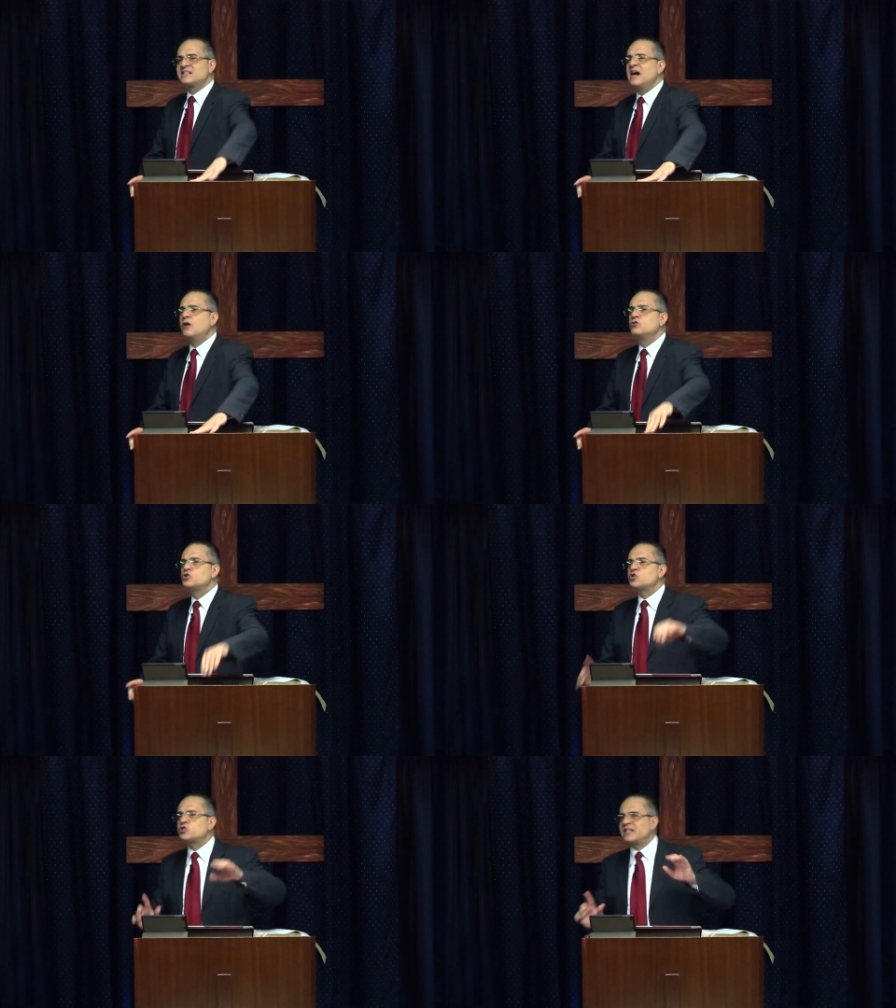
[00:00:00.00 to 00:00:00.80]
how you
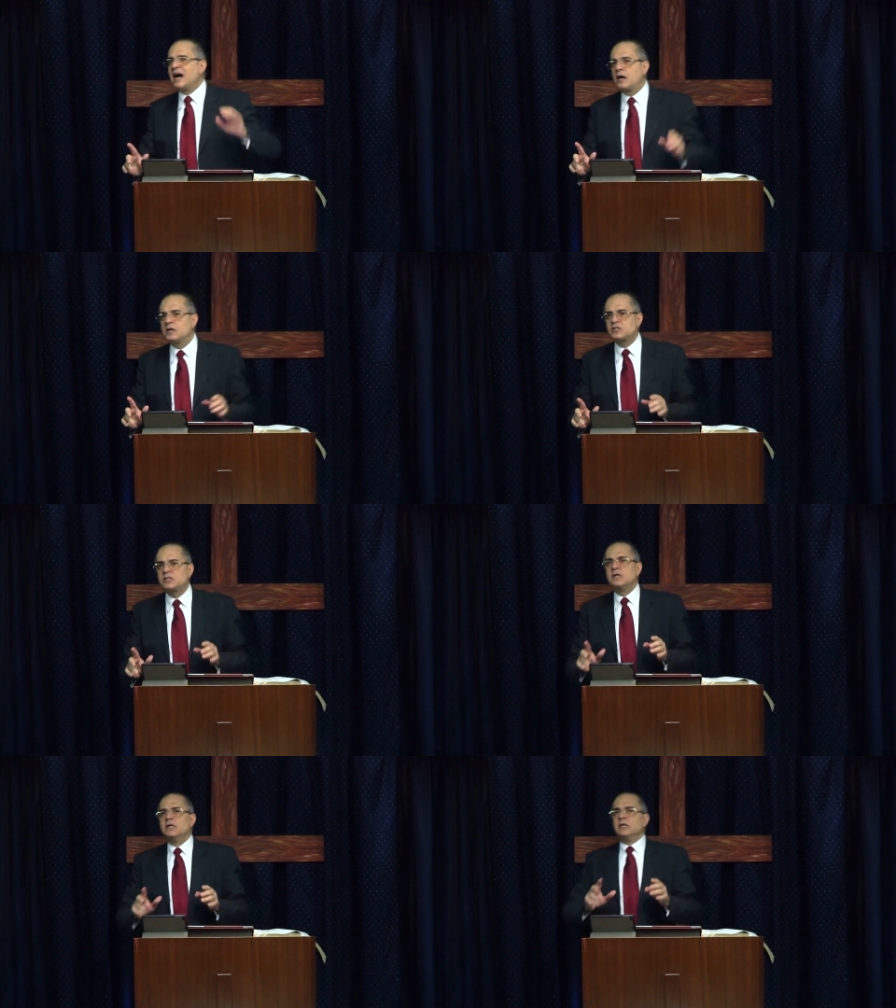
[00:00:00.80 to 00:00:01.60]
start
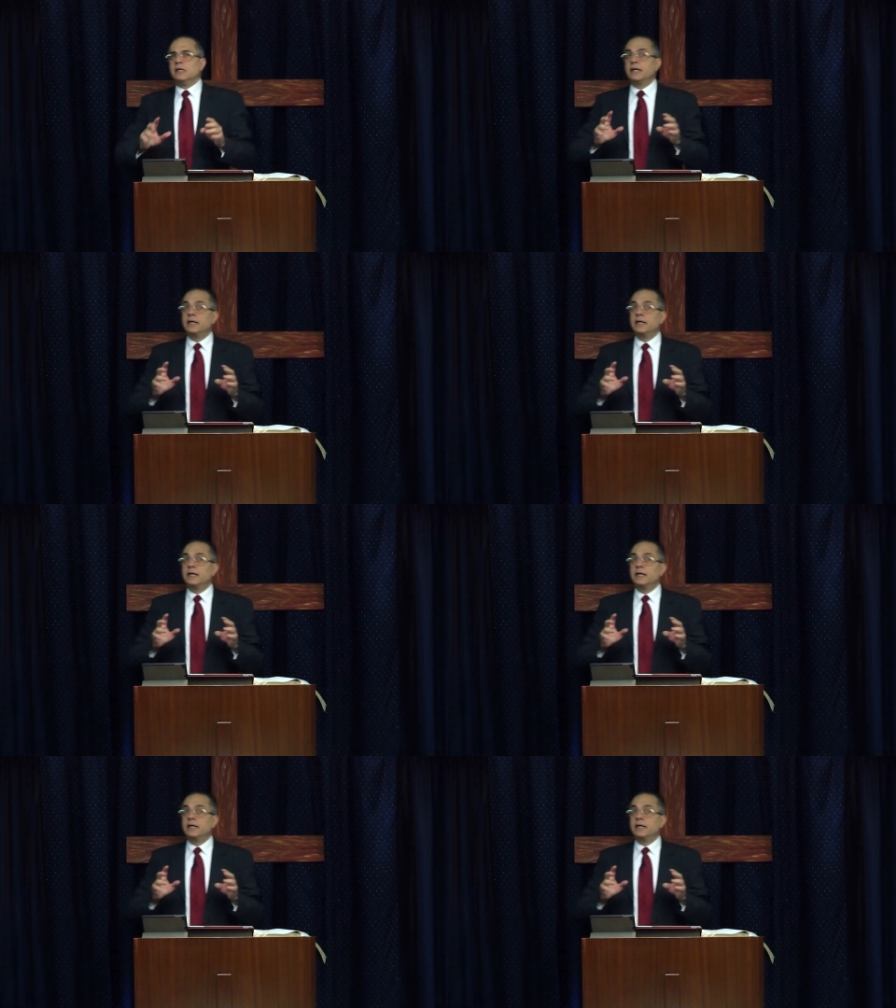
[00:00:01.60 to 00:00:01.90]
uh,